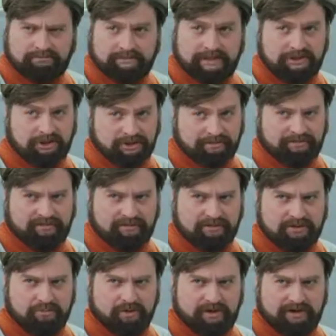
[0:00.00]
It ships from
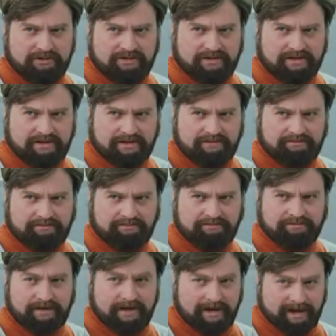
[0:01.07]
somewhere else, didn't it?
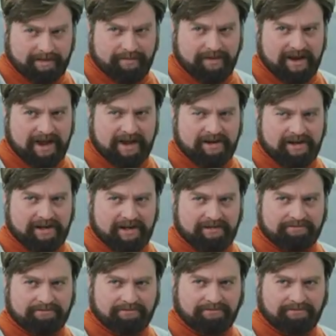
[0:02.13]
And I've been handling it.